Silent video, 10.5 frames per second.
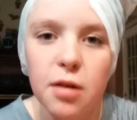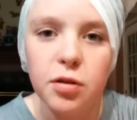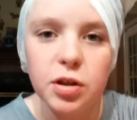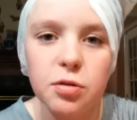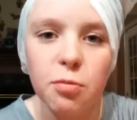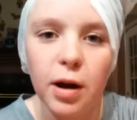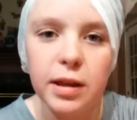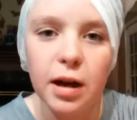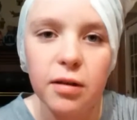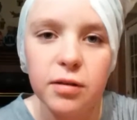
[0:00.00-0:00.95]
you get to write
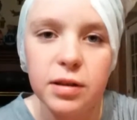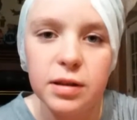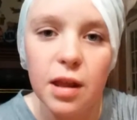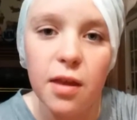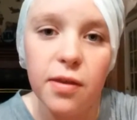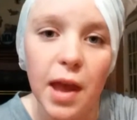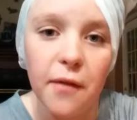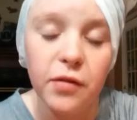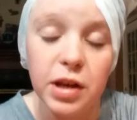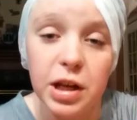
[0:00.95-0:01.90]
down
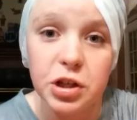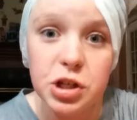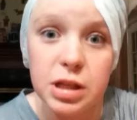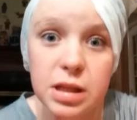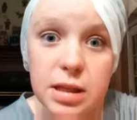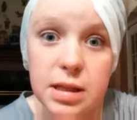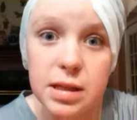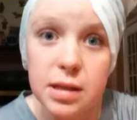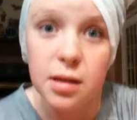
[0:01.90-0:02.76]
definitions